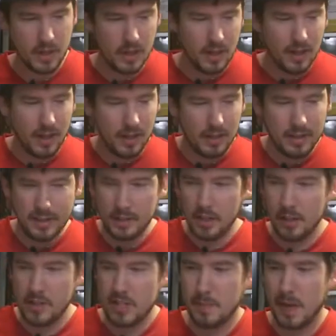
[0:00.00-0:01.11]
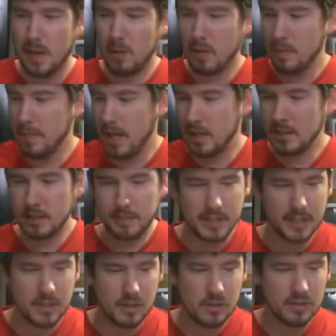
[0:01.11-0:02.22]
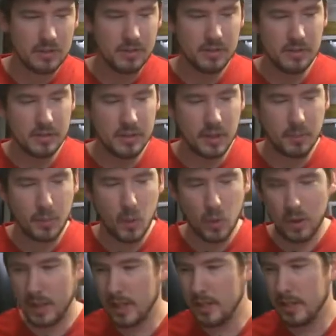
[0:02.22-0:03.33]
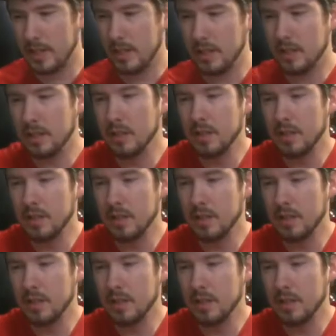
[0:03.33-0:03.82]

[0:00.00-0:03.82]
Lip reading: I already know just about what amounts I'm going to use to pour into here,